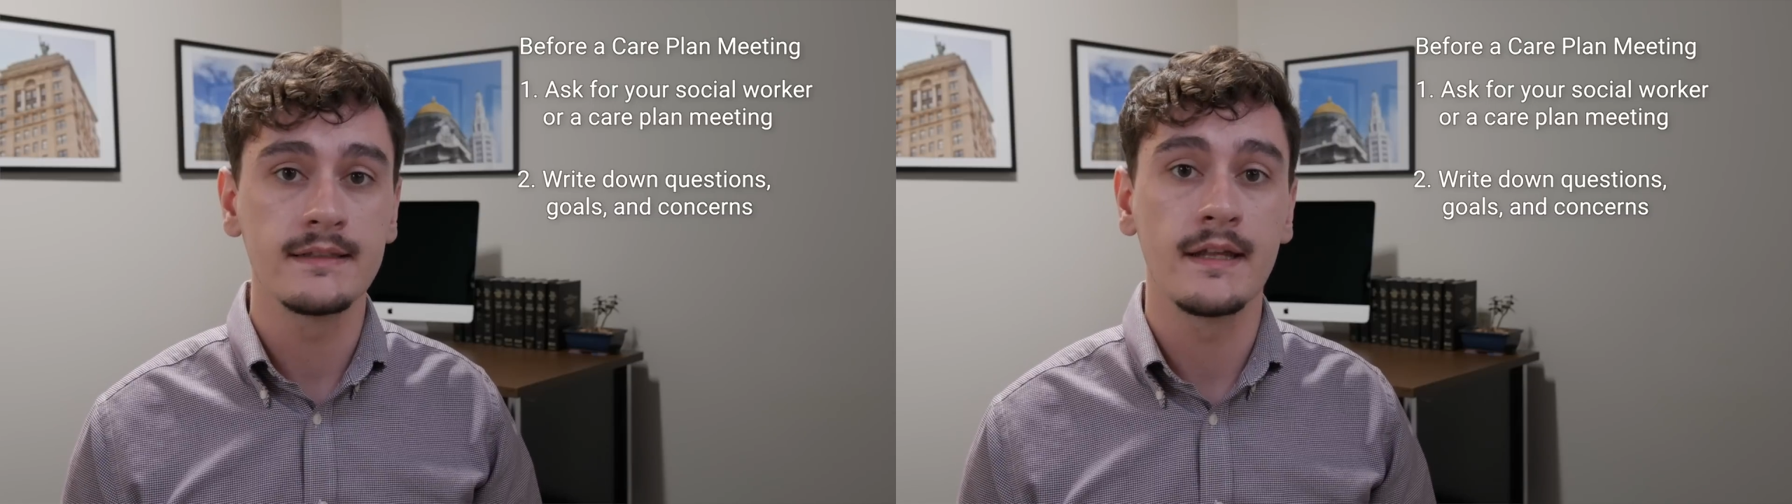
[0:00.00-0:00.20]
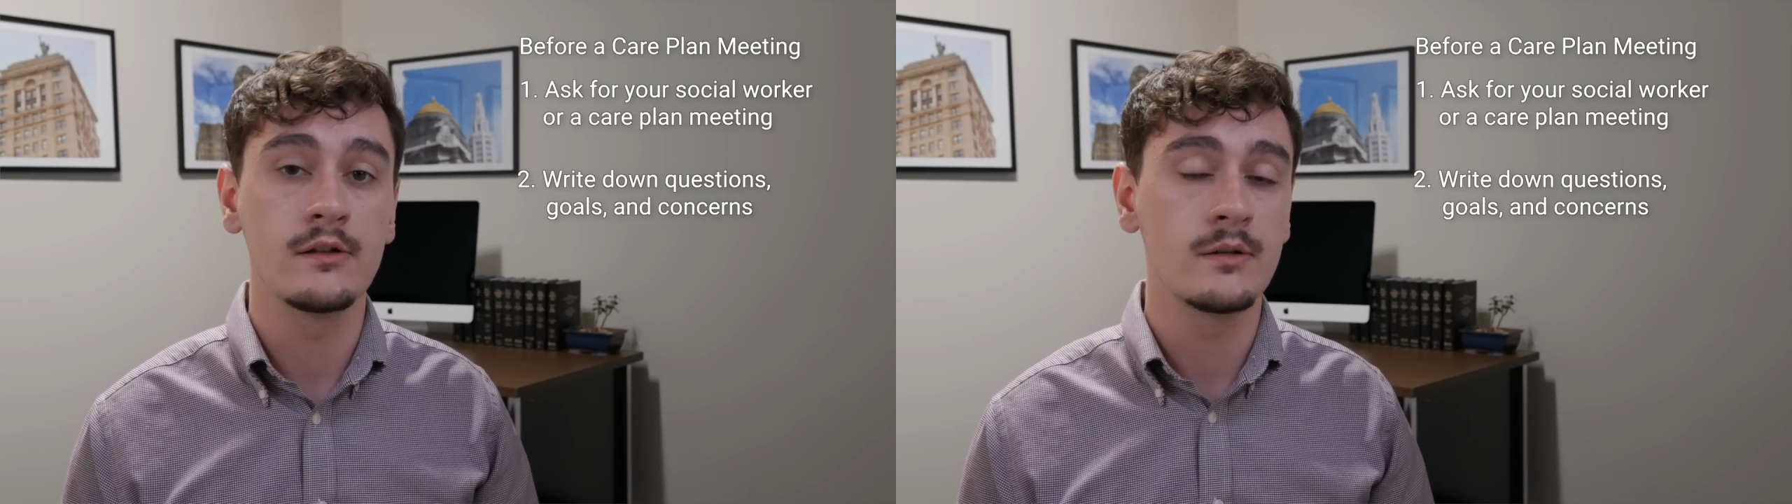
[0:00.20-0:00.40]

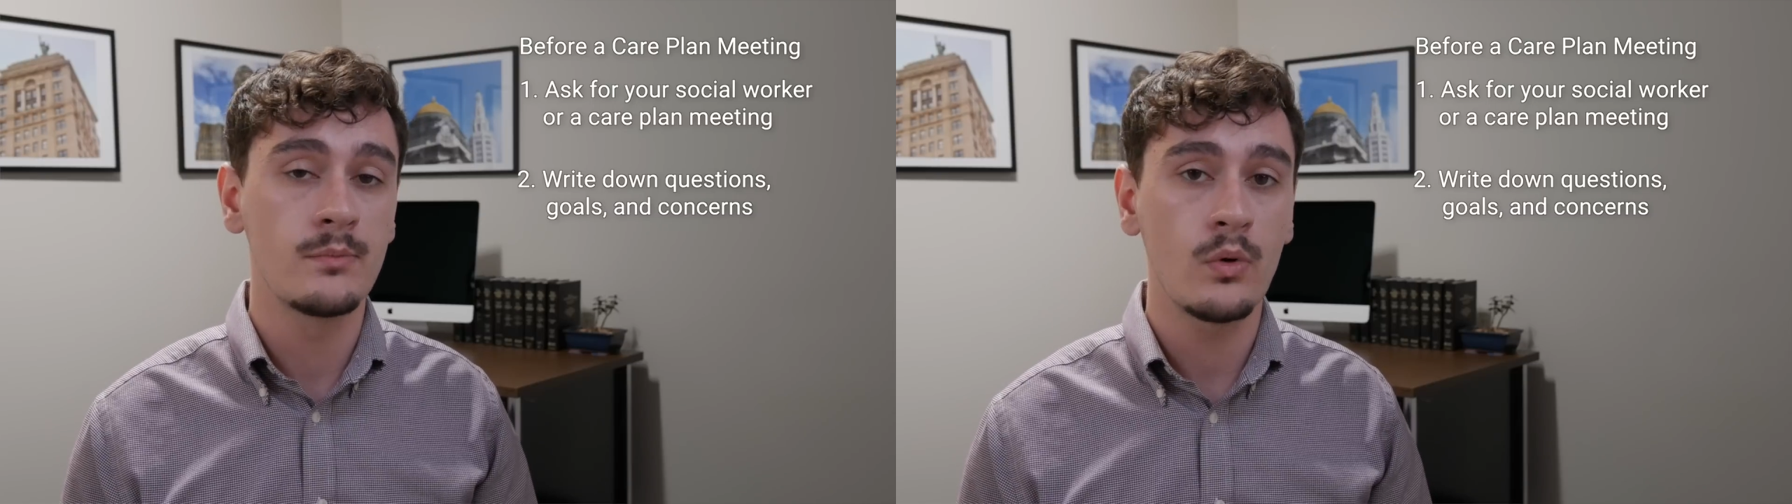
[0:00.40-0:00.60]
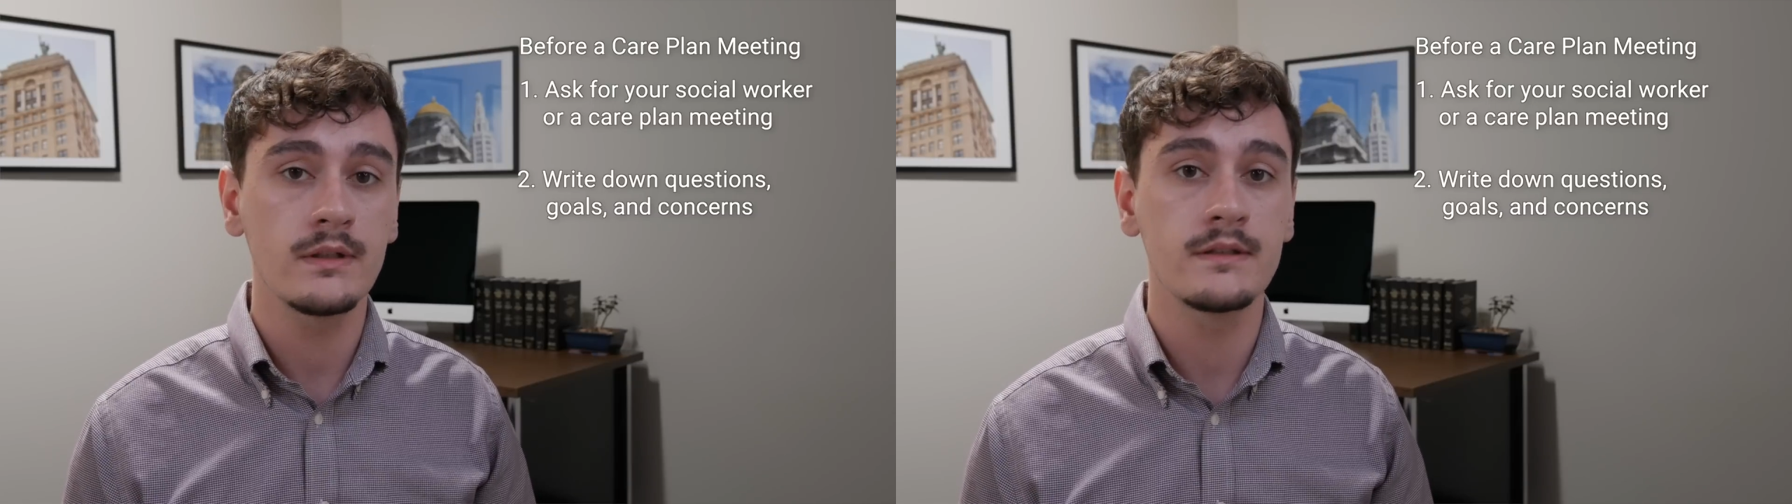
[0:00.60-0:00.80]
that are
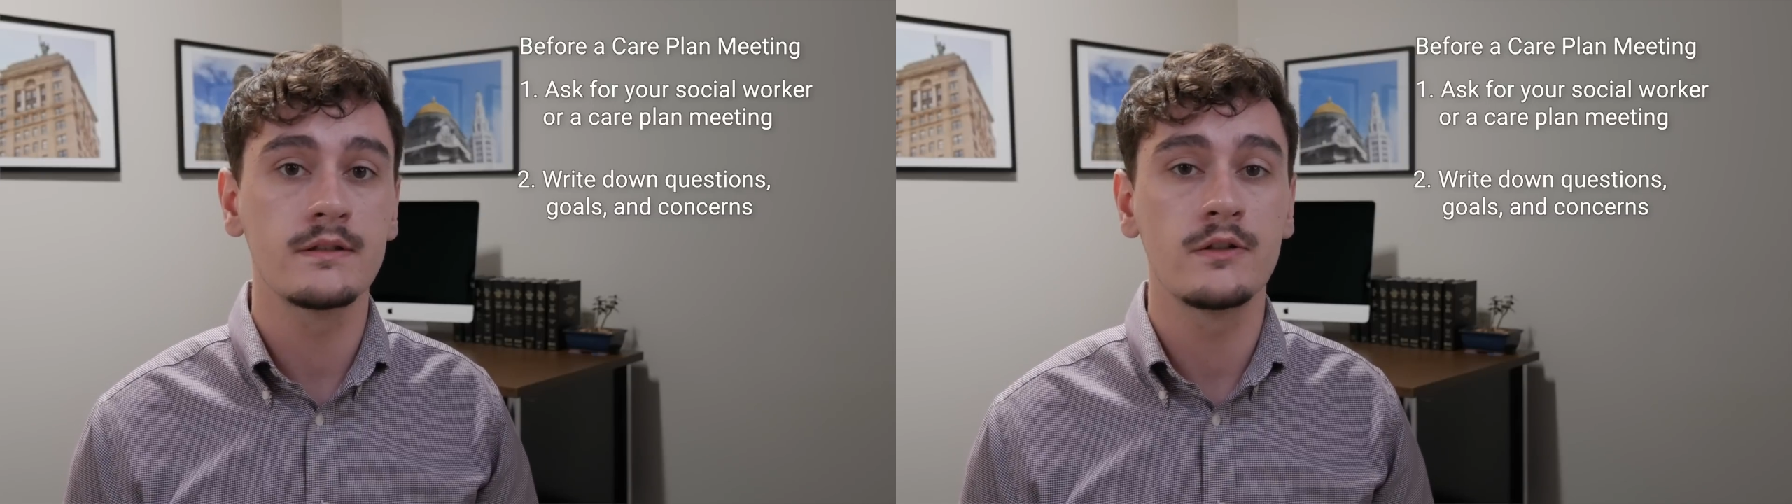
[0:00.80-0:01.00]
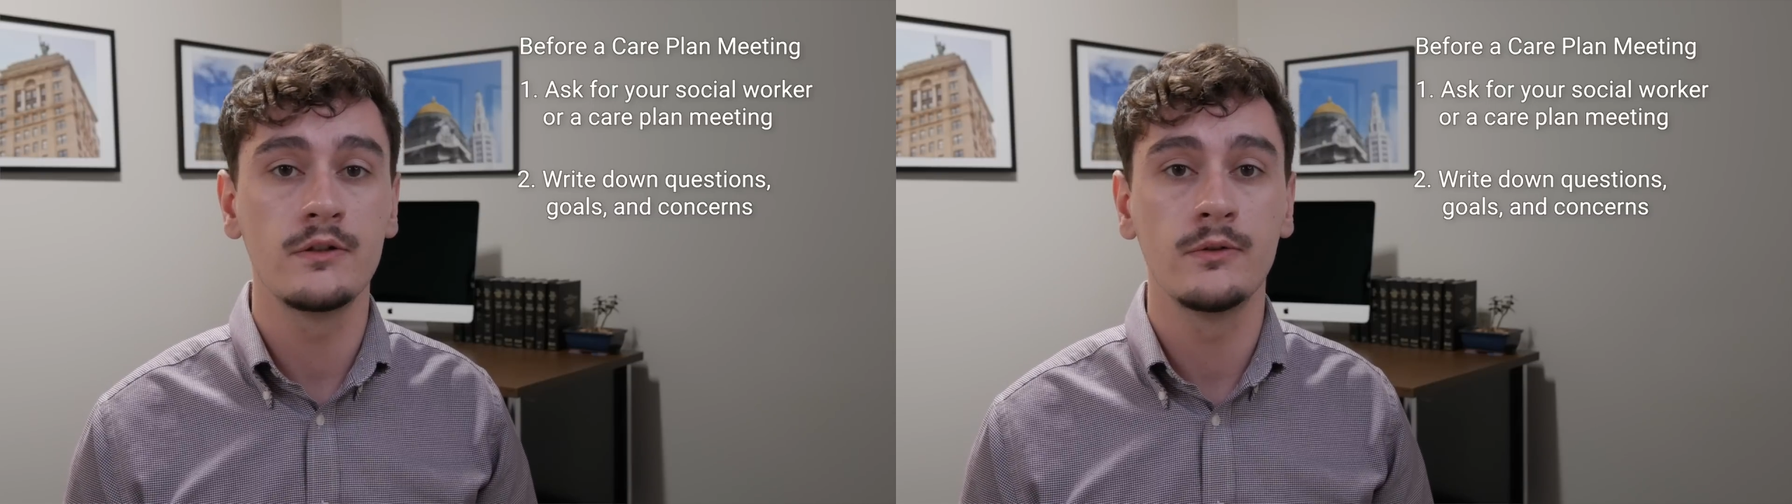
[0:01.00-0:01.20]
important
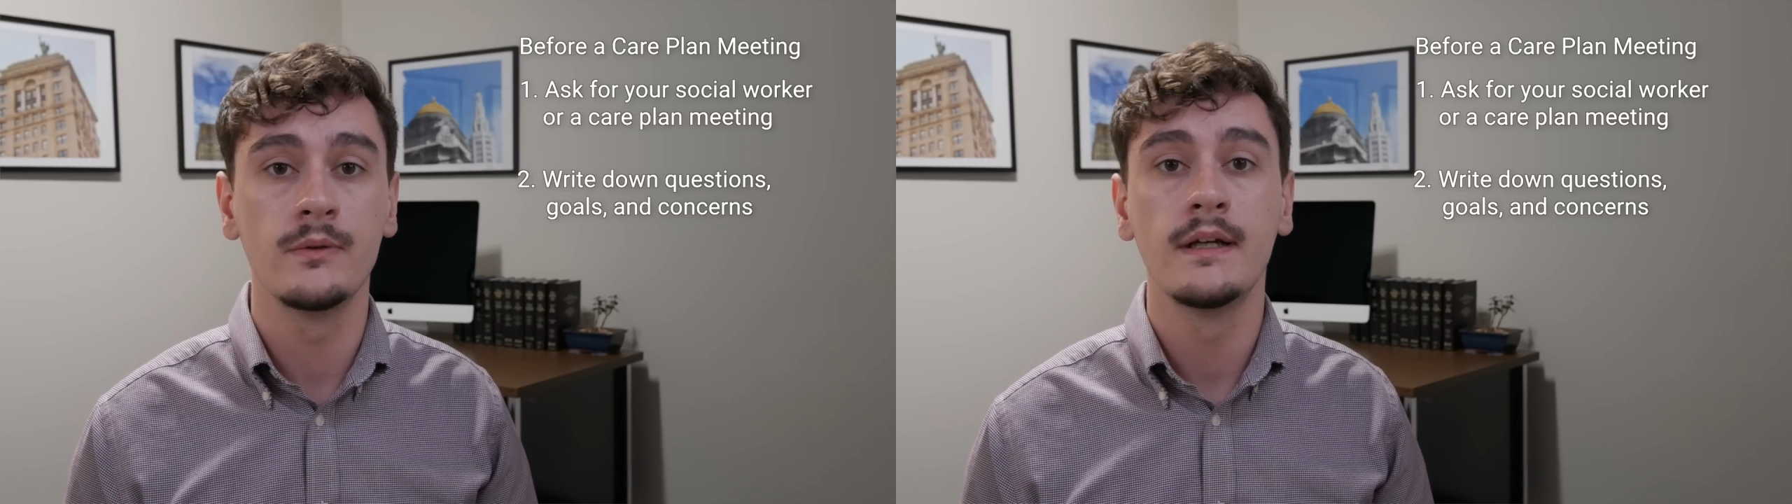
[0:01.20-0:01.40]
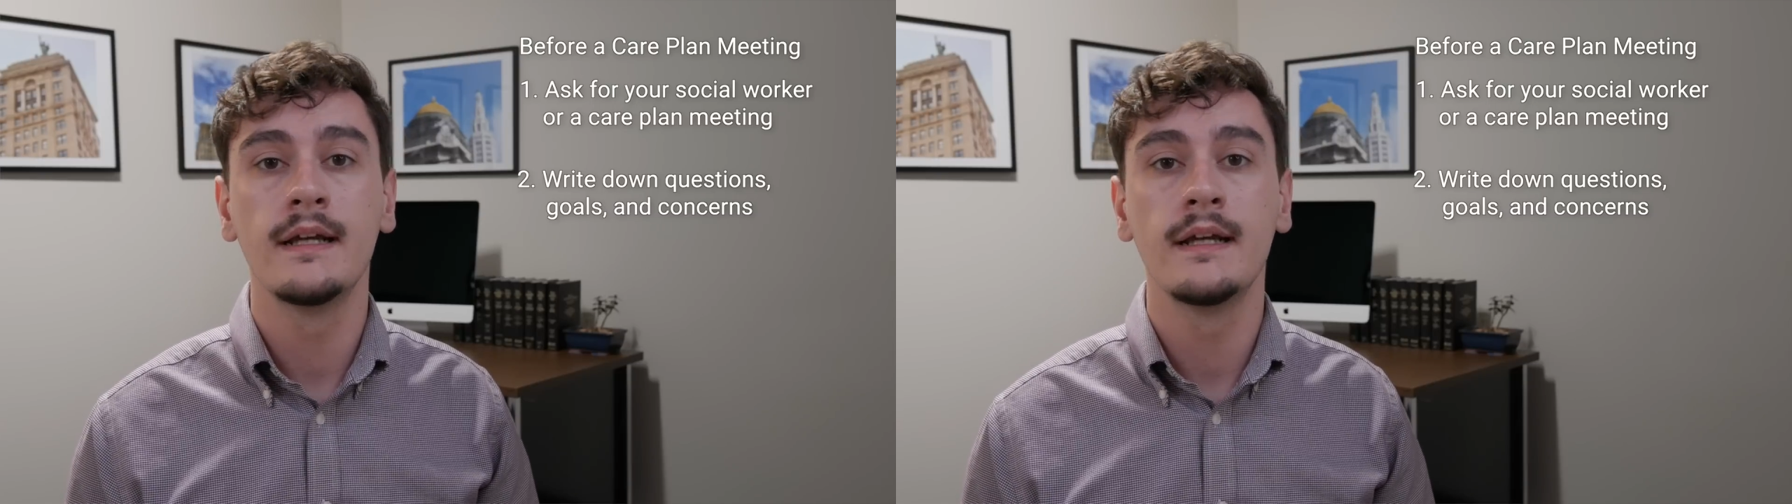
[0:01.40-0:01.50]
to you